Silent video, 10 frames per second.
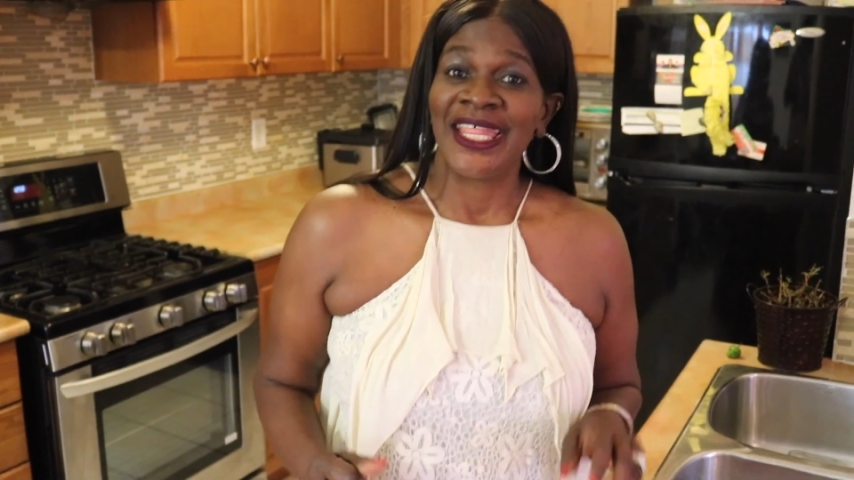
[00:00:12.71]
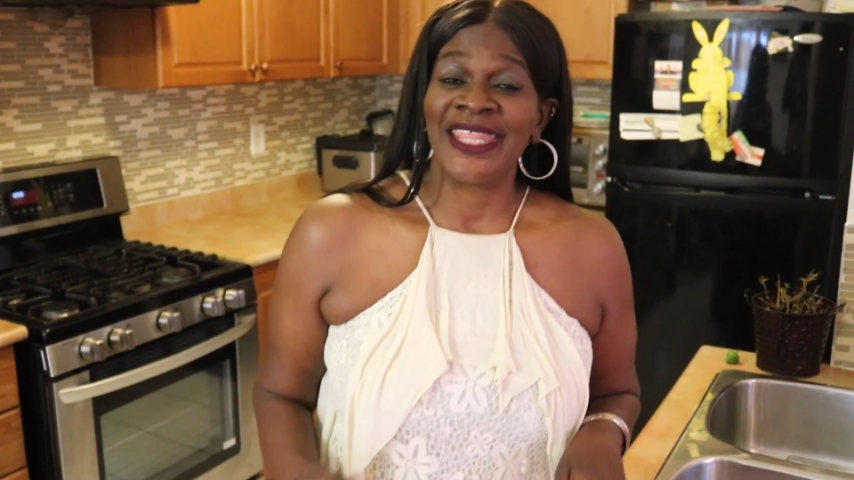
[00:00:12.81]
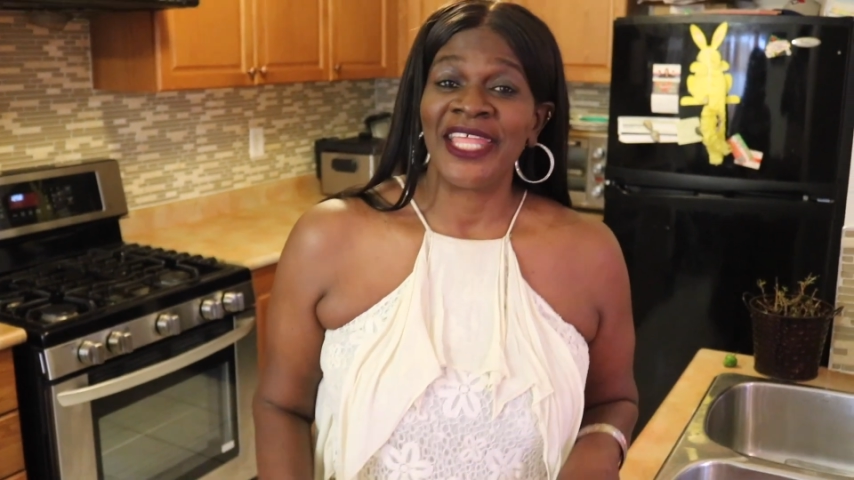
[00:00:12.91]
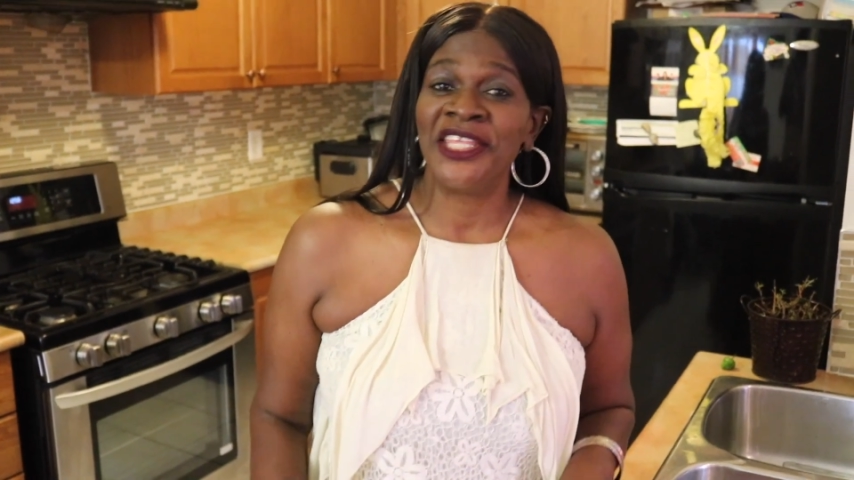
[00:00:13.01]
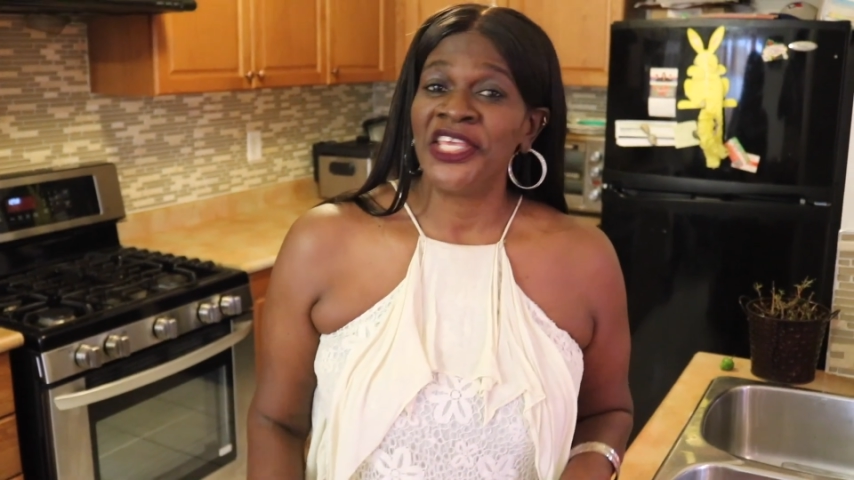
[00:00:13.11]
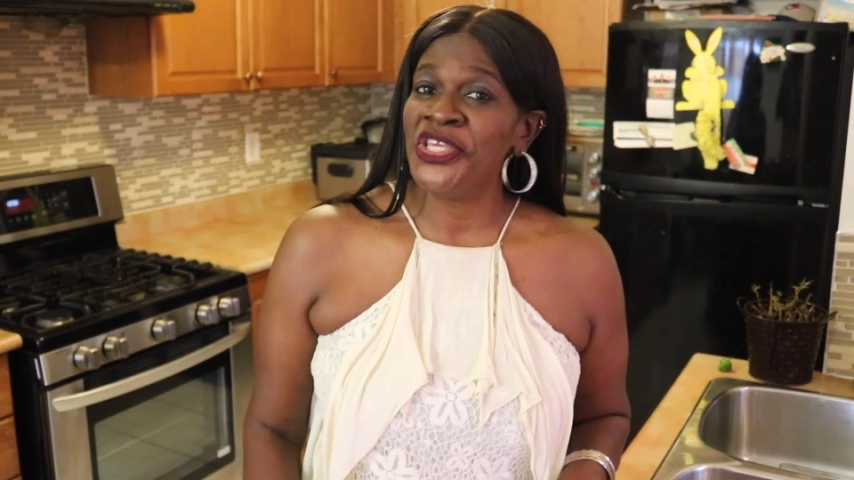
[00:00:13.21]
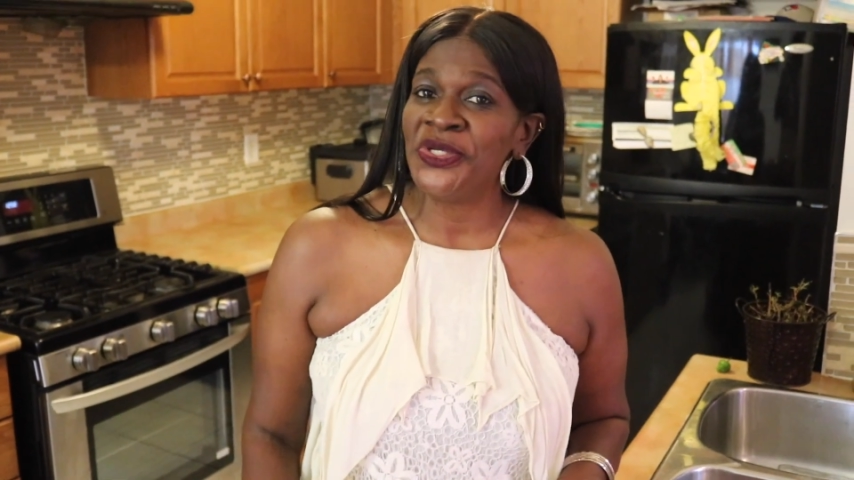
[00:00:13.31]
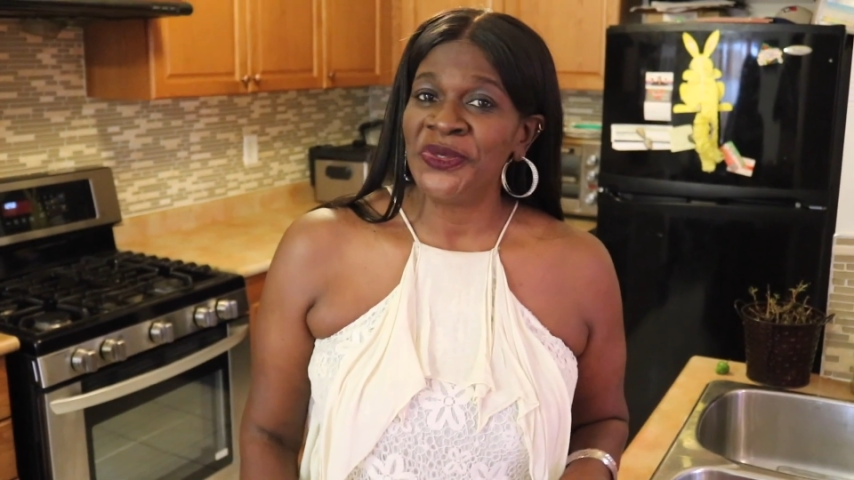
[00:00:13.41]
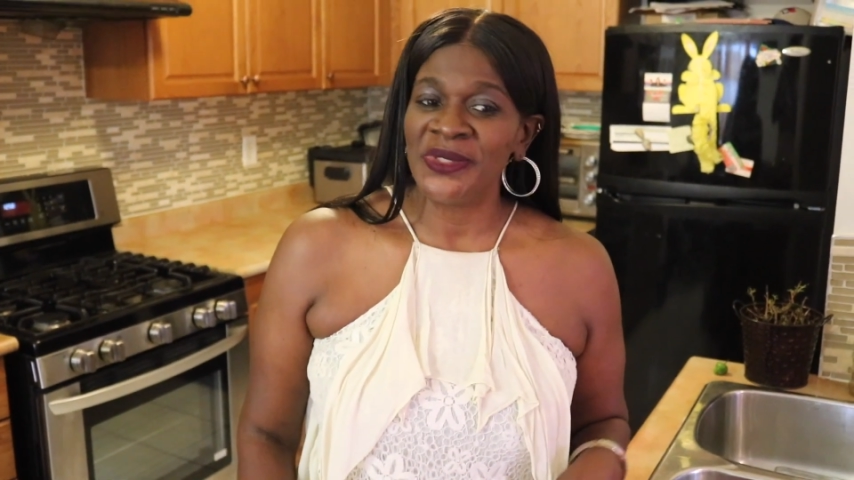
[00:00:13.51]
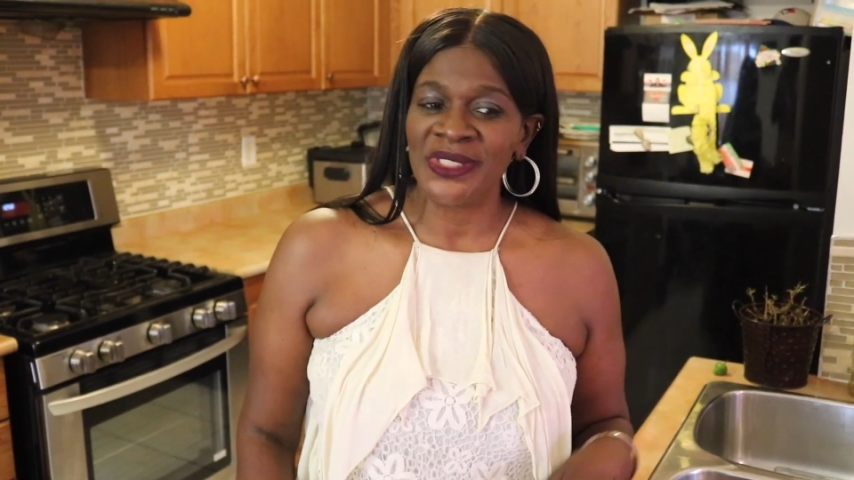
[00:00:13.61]
that they
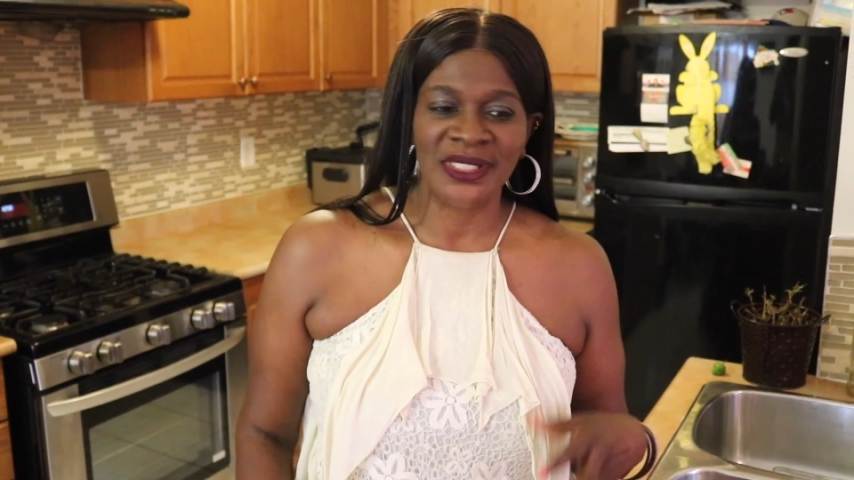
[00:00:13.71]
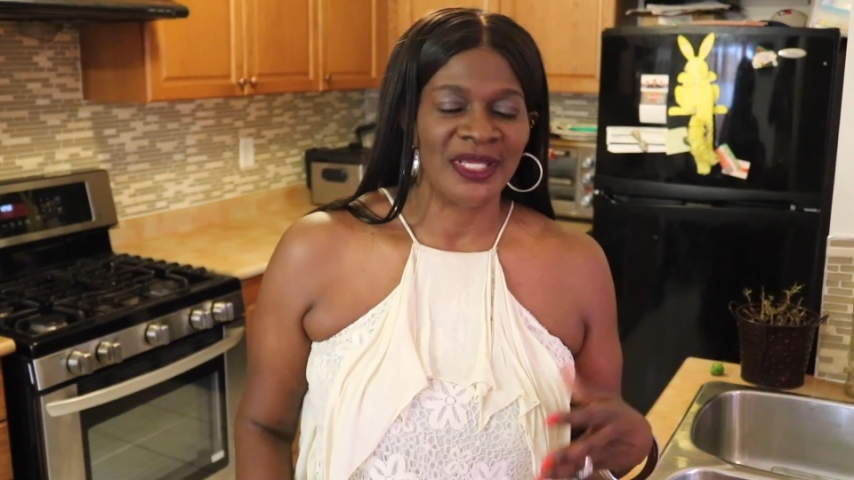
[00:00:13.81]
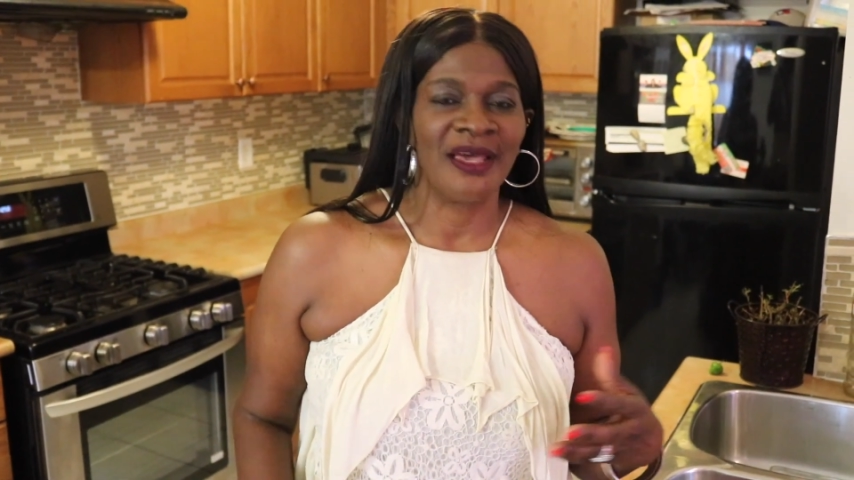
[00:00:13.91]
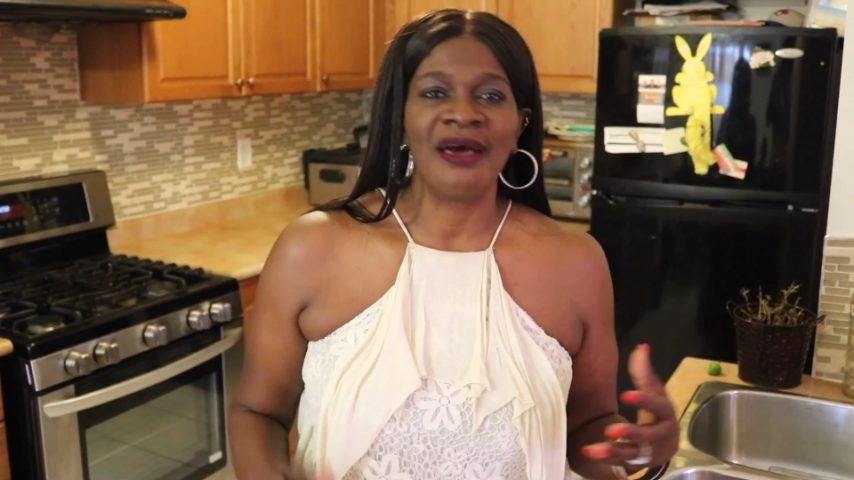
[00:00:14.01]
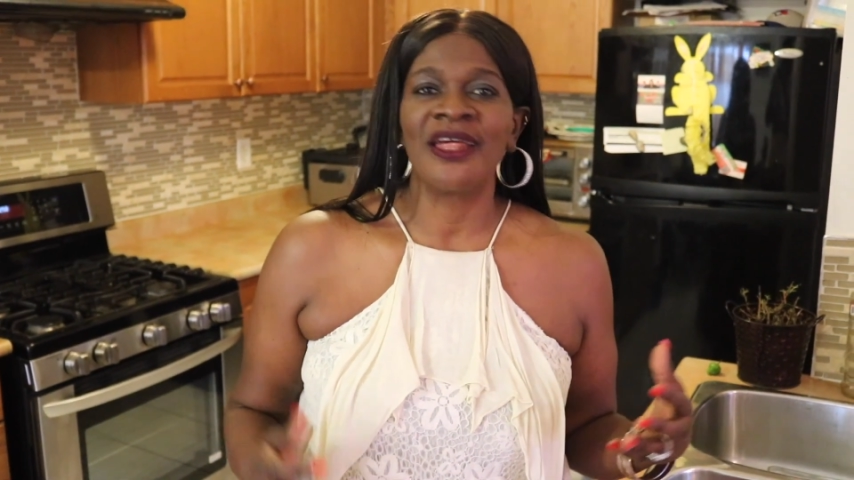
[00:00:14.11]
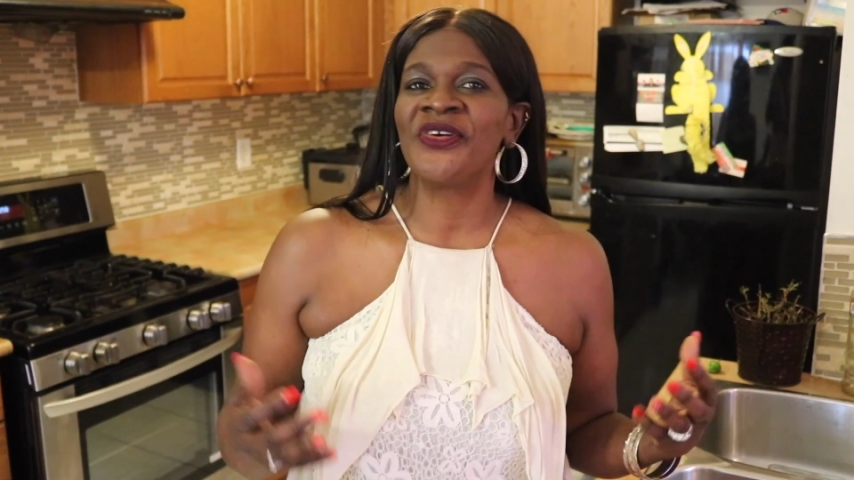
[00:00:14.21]
use on